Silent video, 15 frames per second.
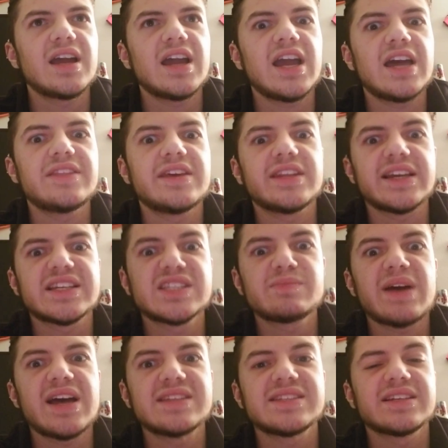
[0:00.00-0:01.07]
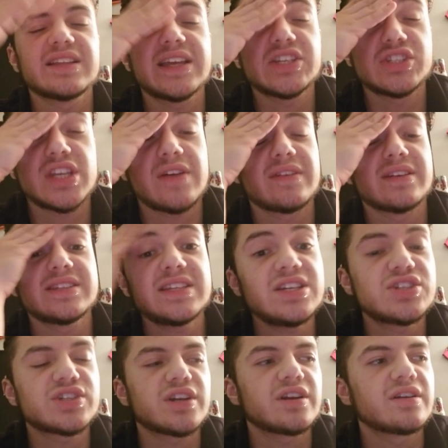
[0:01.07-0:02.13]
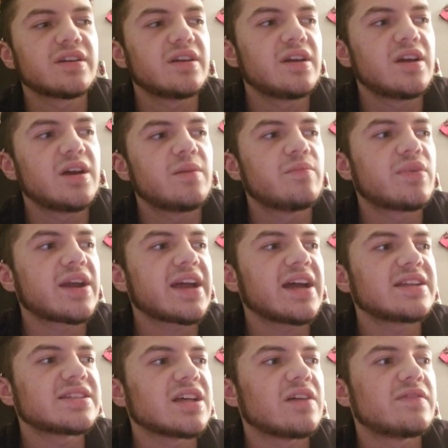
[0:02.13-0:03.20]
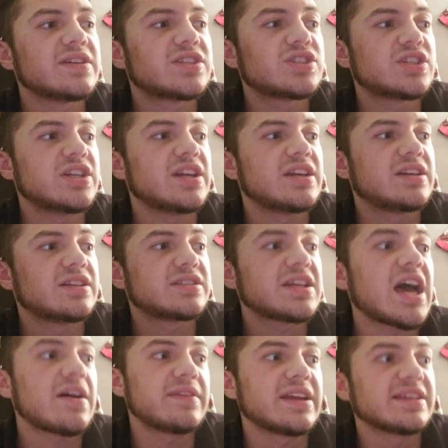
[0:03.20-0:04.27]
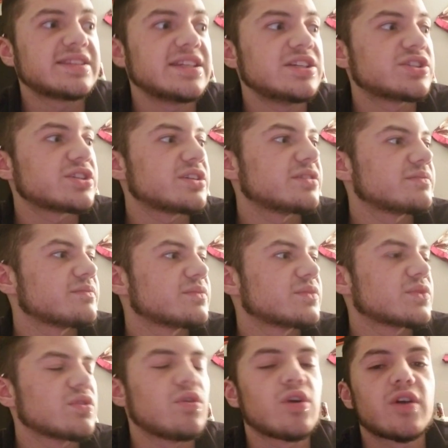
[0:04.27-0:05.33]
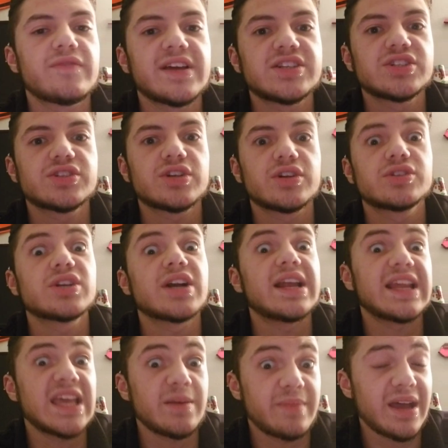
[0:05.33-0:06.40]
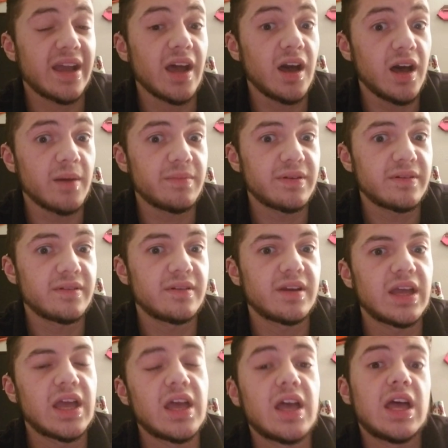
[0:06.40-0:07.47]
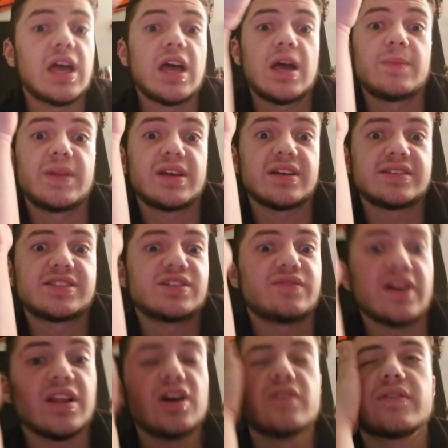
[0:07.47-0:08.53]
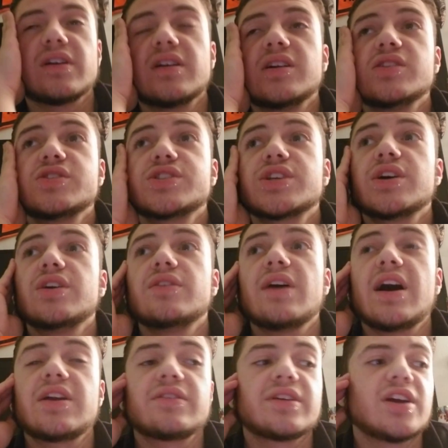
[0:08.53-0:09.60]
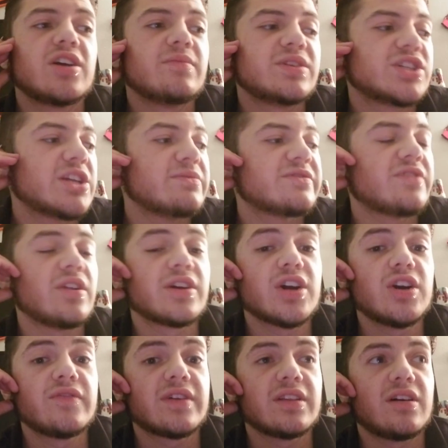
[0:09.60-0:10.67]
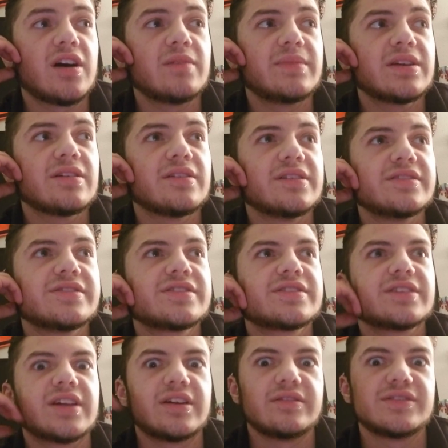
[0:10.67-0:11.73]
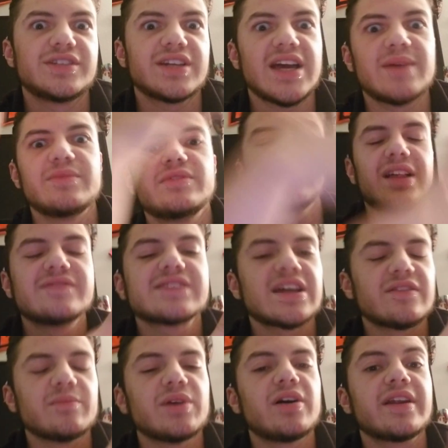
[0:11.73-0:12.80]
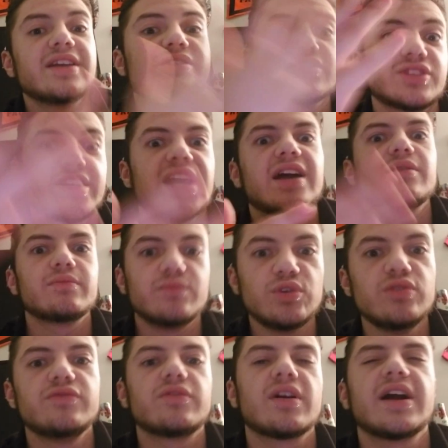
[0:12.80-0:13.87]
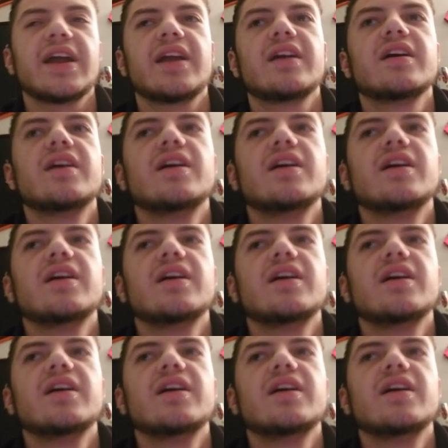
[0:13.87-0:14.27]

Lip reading: And then, like, spazzing like she's having a seizure. But I can't tell if she's having a seizure, or if that's just her trying to get back up. Because she fell over. So, I don't know. But she keeps falling over a lot because, you know, she can't move the left side of her body, so she can't move right.